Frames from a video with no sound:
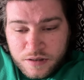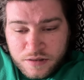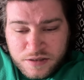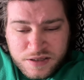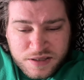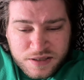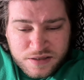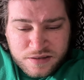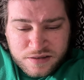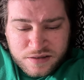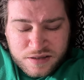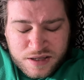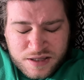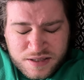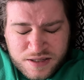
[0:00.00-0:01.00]
just
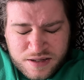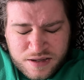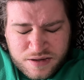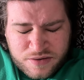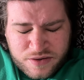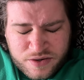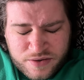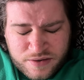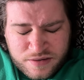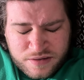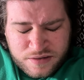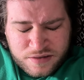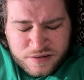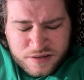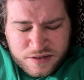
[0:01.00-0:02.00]
as the day went
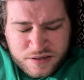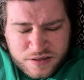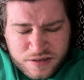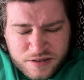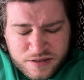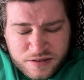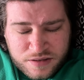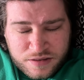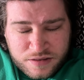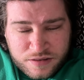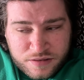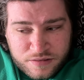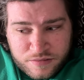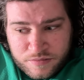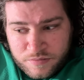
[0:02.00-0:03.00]
on,
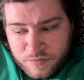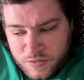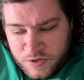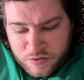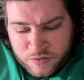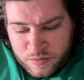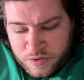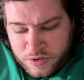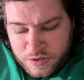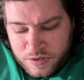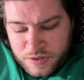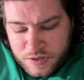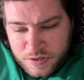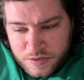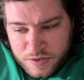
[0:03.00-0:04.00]
there were a million
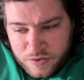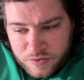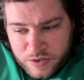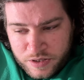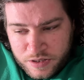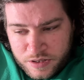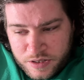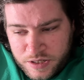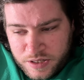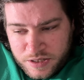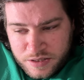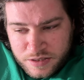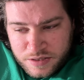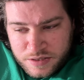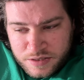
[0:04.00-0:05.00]
things going on,
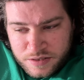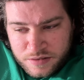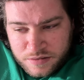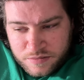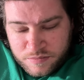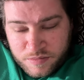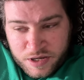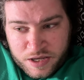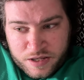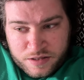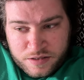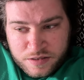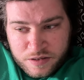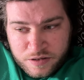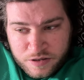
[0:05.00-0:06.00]
and my head
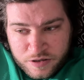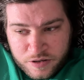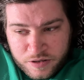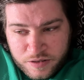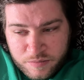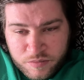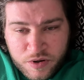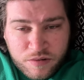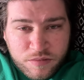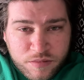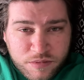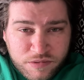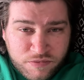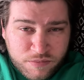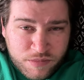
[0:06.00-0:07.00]
started hurting,
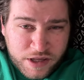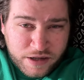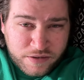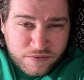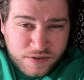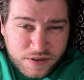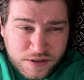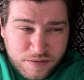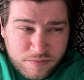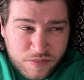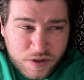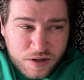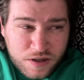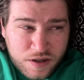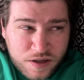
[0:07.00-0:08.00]
probably from lack of sleep,
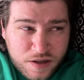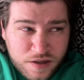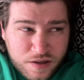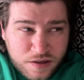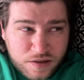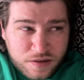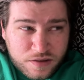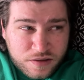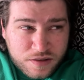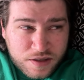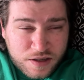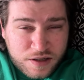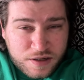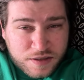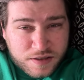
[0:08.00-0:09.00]
because I
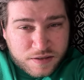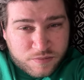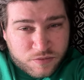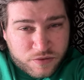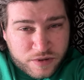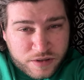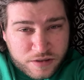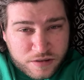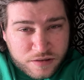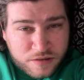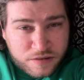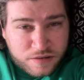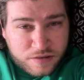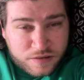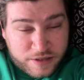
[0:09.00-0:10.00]
didn't sleep well
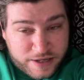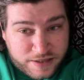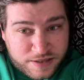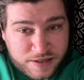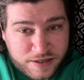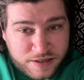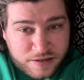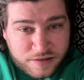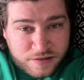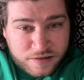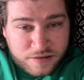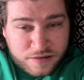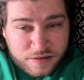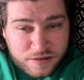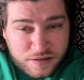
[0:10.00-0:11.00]
last night,
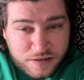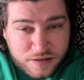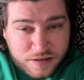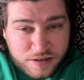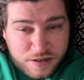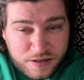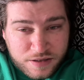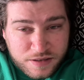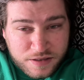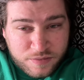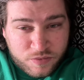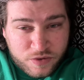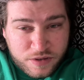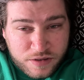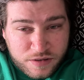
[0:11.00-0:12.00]
and I didn't sleep
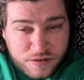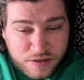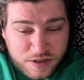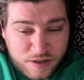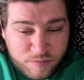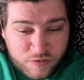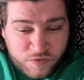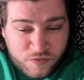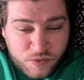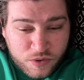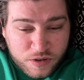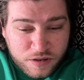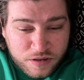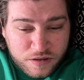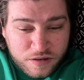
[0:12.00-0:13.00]
well the night
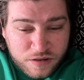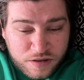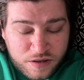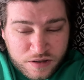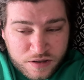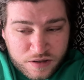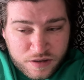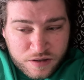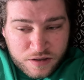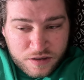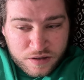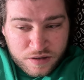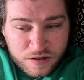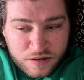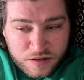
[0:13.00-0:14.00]
before.
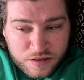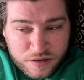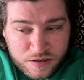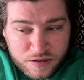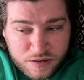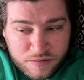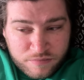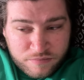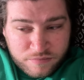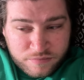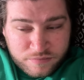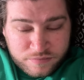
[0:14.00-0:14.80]
Um,